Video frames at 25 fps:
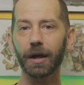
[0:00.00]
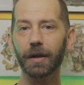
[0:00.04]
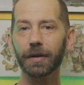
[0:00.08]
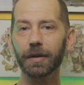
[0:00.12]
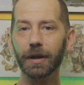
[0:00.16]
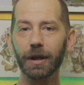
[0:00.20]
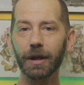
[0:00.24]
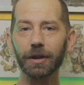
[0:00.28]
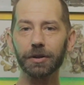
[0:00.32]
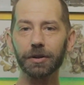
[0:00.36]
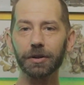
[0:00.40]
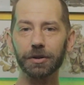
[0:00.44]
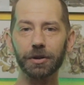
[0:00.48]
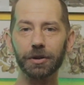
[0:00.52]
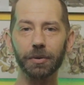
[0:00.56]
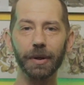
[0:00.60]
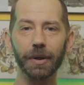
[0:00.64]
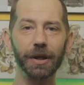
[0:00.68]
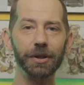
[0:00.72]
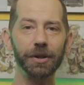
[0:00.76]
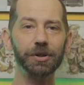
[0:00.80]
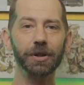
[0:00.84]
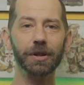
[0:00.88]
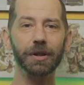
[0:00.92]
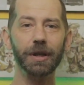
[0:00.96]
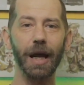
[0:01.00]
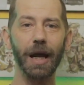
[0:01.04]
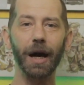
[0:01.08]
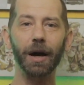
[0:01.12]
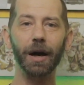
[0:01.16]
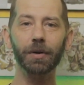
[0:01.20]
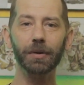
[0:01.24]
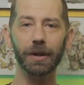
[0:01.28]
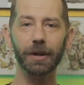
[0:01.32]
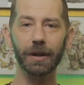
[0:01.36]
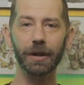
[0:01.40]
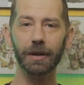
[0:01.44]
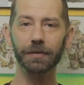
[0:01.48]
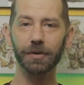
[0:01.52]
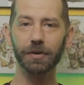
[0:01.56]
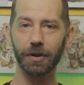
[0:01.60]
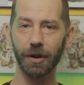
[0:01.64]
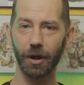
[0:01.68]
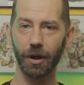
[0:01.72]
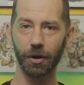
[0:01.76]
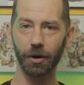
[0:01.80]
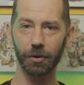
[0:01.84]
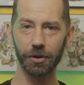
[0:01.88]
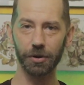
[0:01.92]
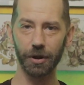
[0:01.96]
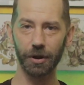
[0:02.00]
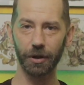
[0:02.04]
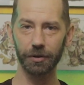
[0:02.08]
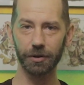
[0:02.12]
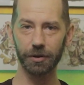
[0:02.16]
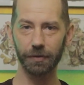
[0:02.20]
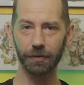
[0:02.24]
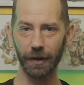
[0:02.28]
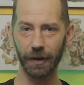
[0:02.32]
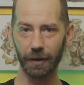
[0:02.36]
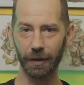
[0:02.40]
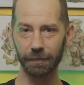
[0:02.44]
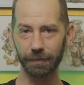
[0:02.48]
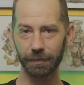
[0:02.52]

the Year Zero engine now lives in the OGL sphere.